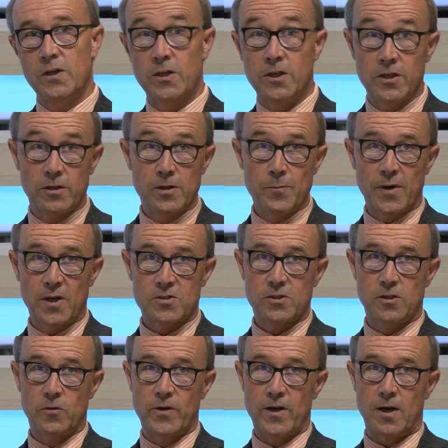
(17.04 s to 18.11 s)
here in
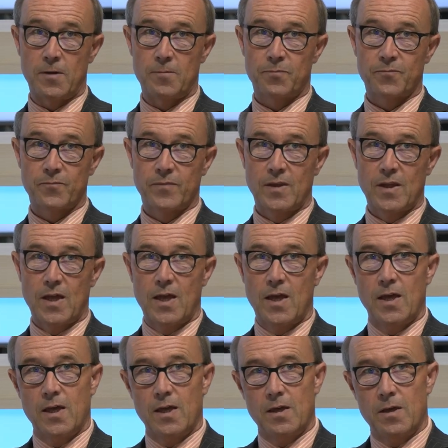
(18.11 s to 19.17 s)
Barcelona.
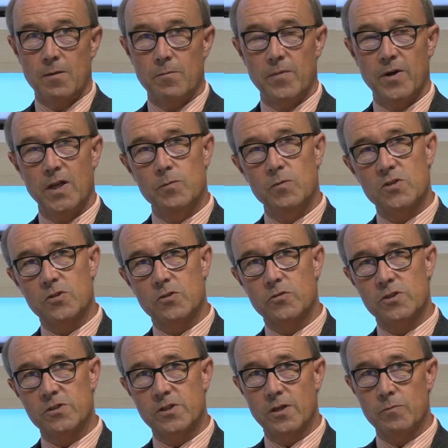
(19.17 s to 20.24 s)
My name is
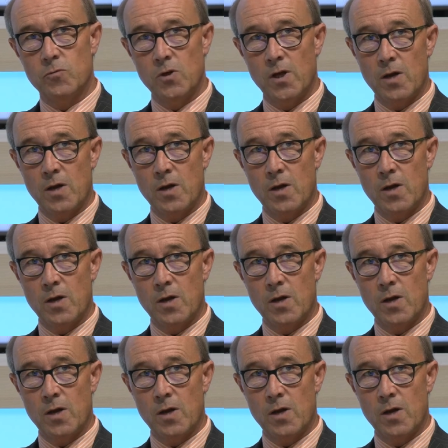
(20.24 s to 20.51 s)
Christian Müller.